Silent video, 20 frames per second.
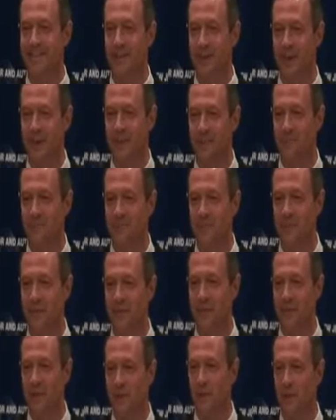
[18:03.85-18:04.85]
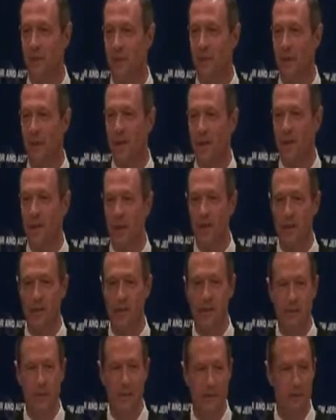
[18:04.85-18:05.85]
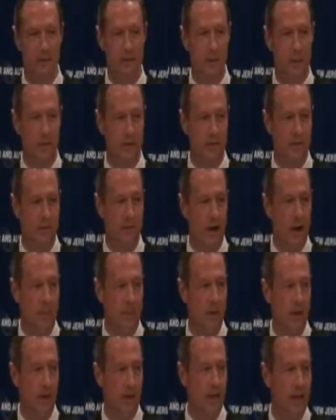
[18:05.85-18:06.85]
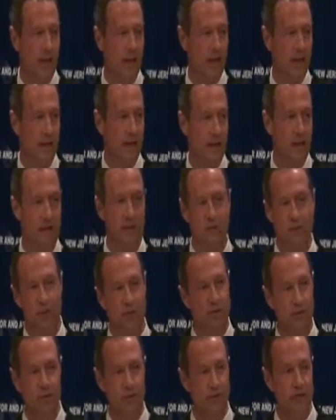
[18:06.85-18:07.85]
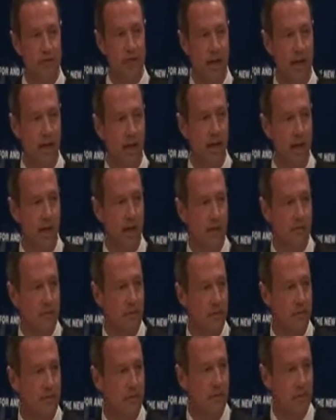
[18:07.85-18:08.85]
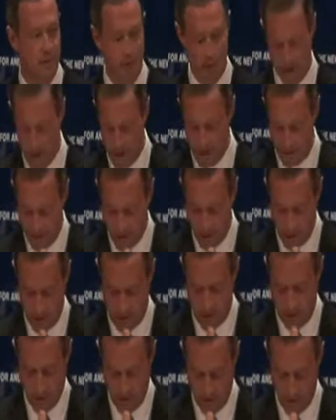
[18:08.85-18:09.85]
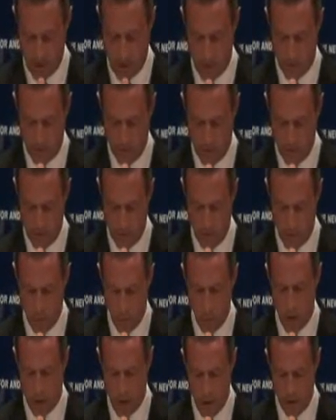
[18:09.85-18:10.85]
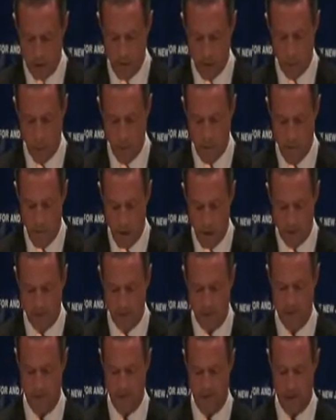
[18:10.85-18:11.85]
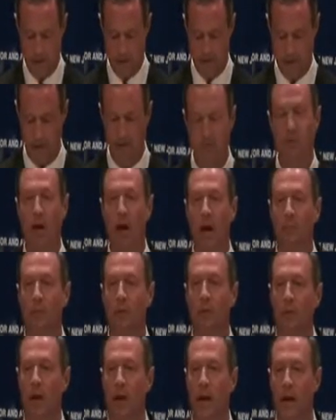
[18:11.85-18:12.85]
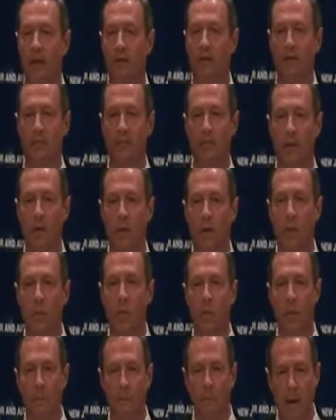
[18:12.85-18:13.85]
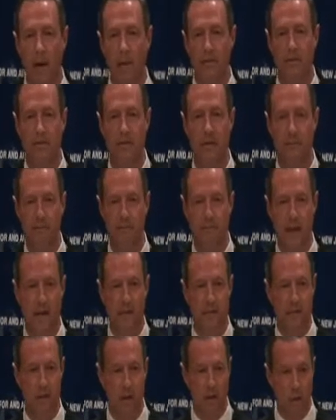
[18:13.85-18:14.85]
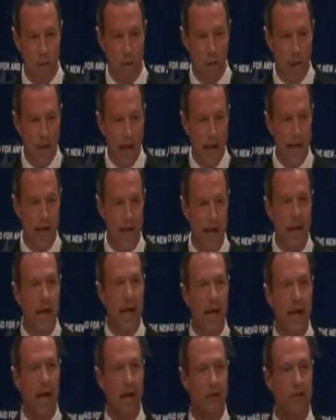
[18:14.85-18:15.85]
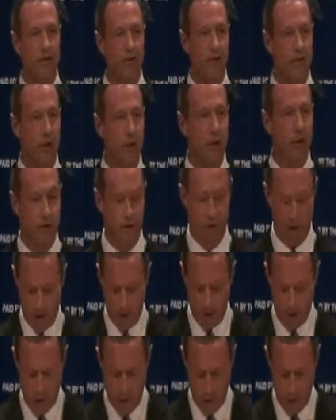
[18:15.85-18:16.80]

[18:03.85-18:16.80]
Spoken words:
dinner, we know that in the words of Robert Kennedy, that the future is not a gift. It's an achievement. We know that we must invest in job creation. We must invest in creating a stronger and